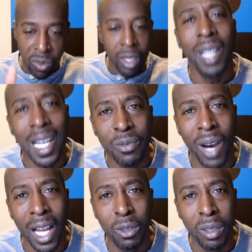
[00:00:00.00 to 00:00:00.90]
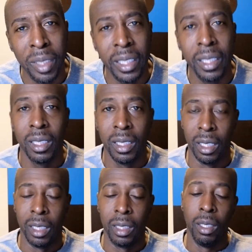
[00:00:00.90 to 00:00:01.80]
Are you guys following me?
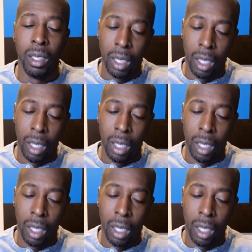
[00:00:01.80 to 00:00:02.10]
Good.